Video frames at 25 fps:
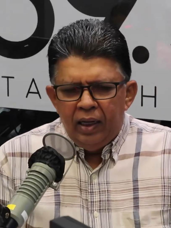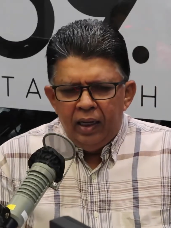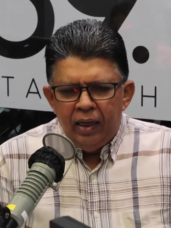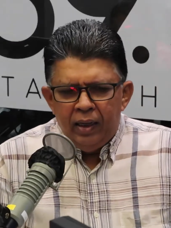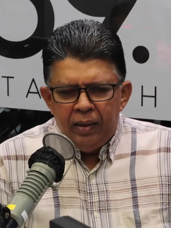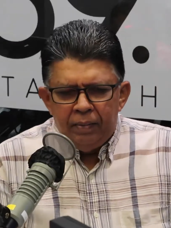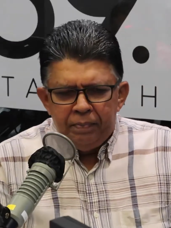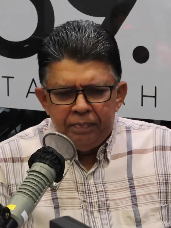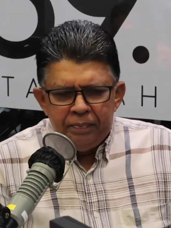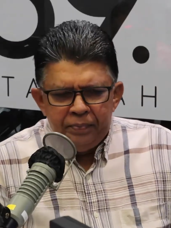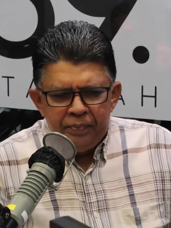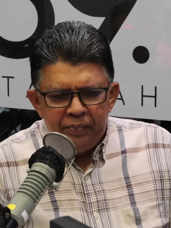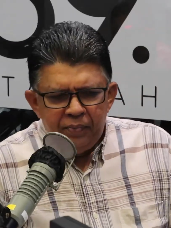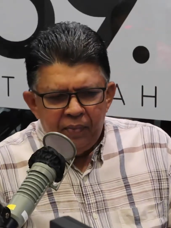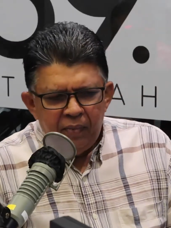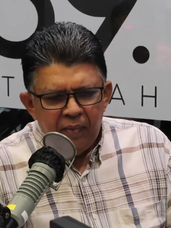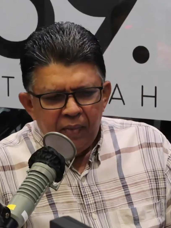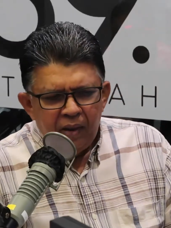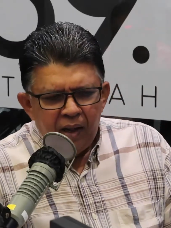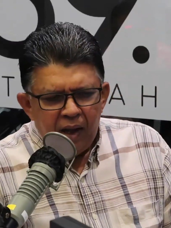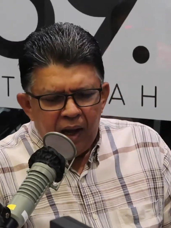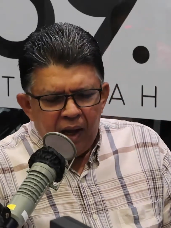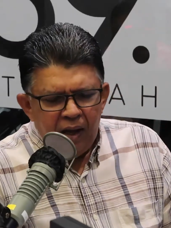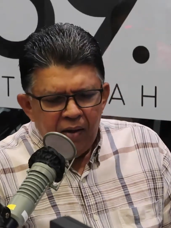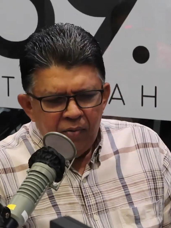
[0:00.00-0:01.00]

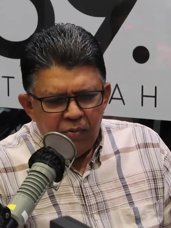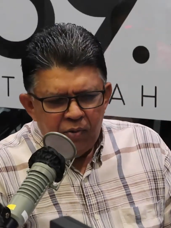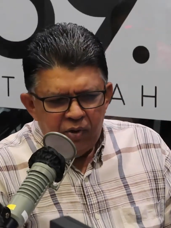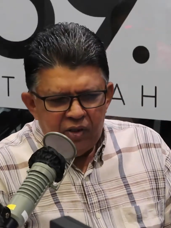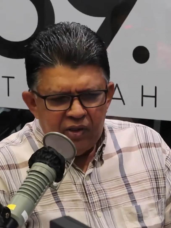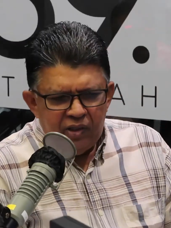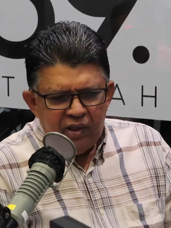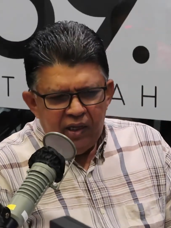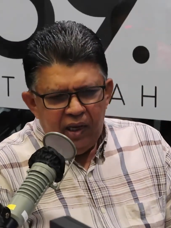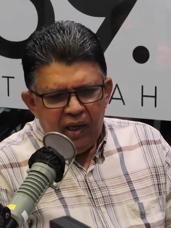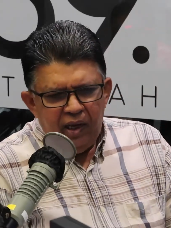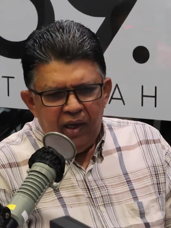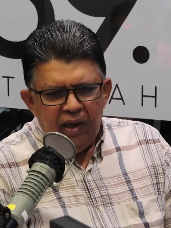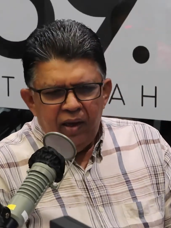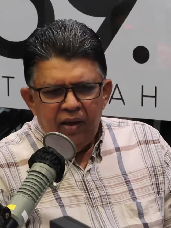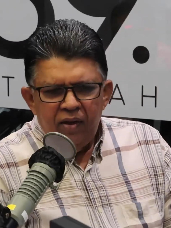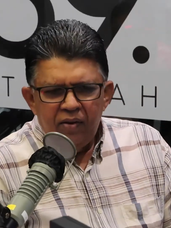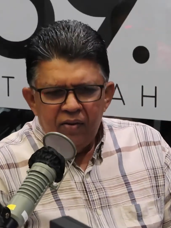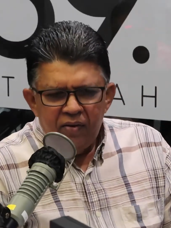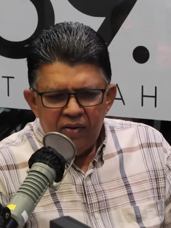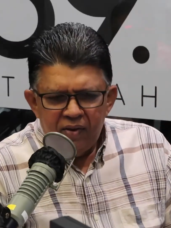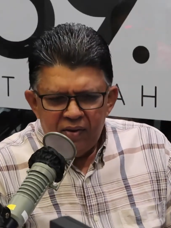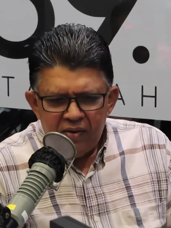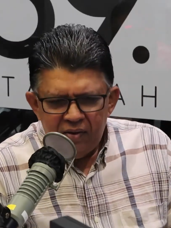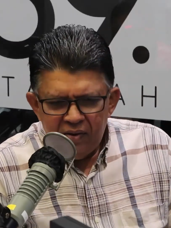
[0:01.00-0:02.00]
I would
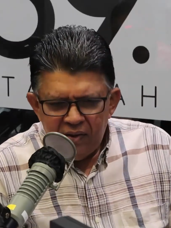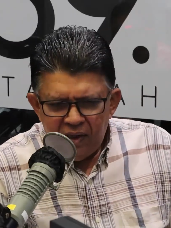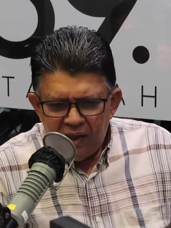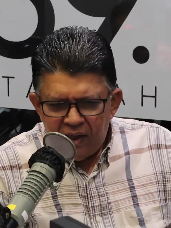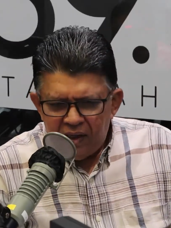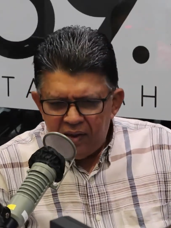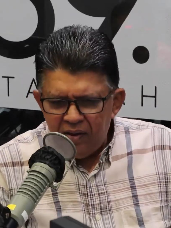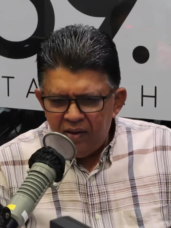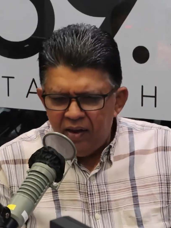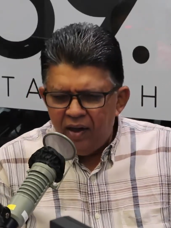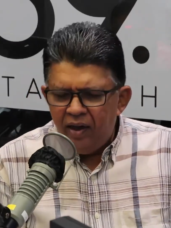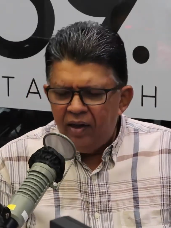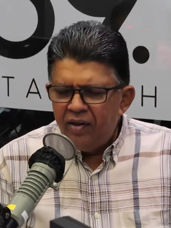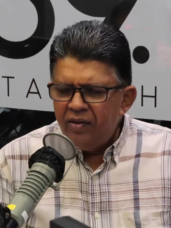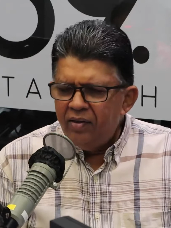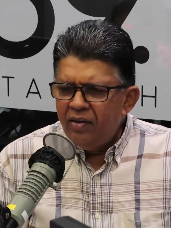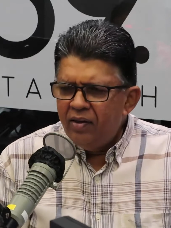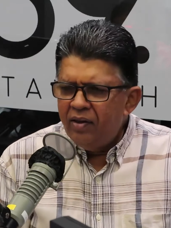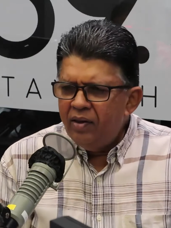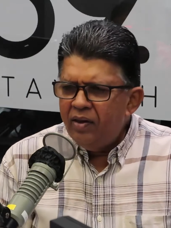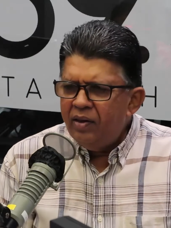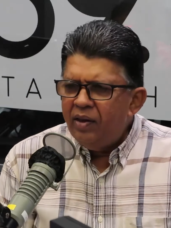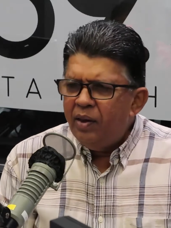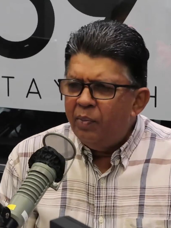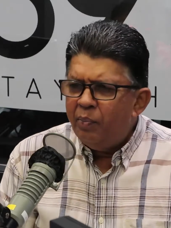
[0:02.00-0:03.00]
say
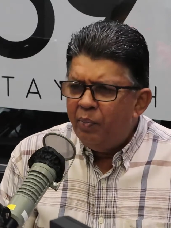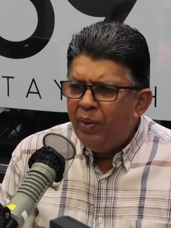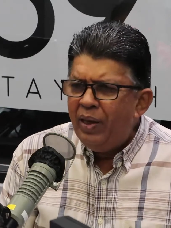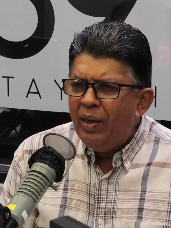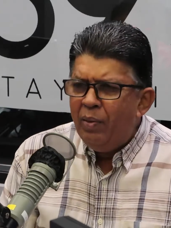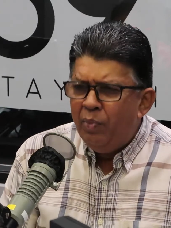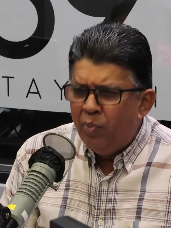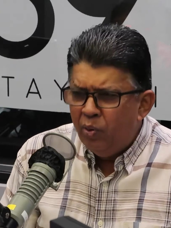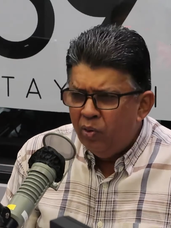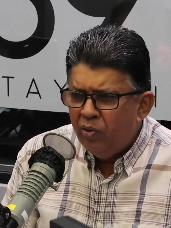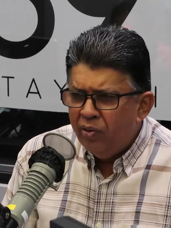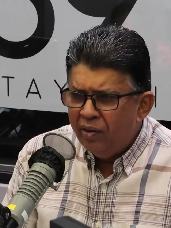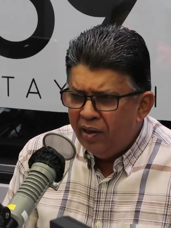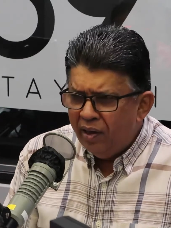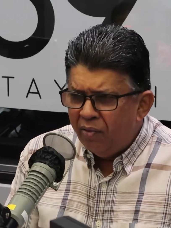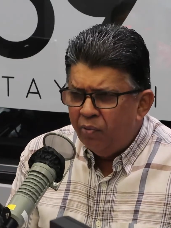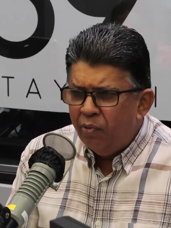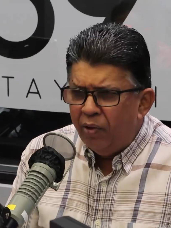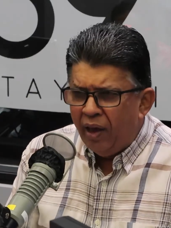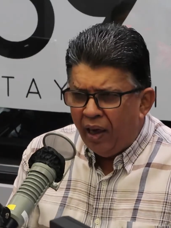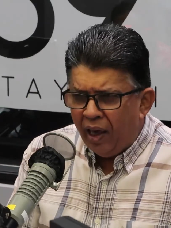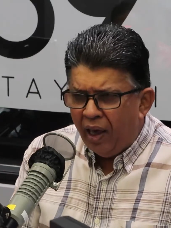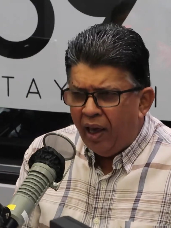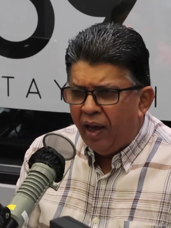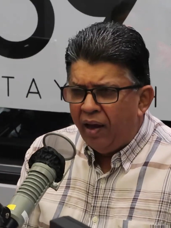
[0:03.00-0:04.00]
the people
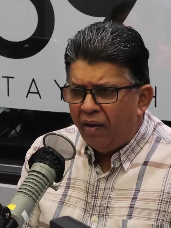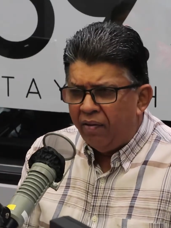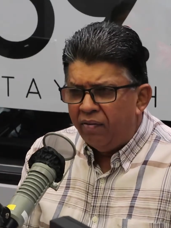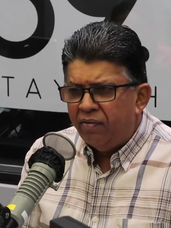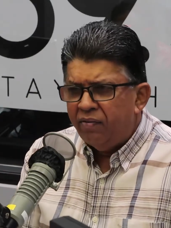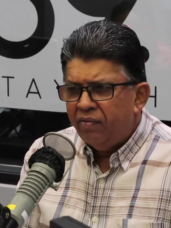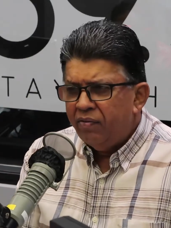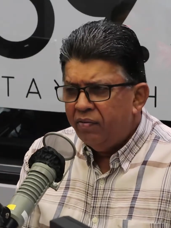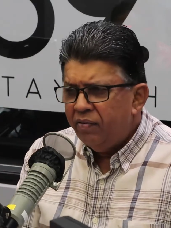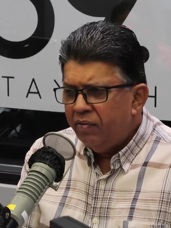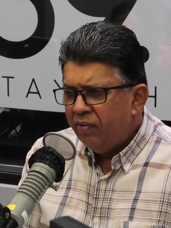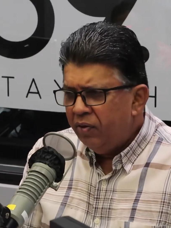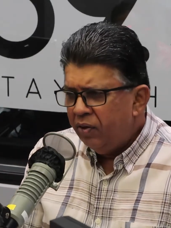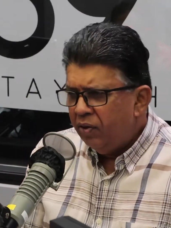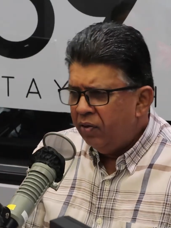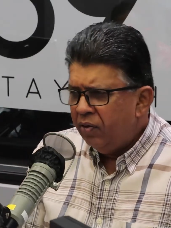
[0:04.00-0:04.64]
that we have,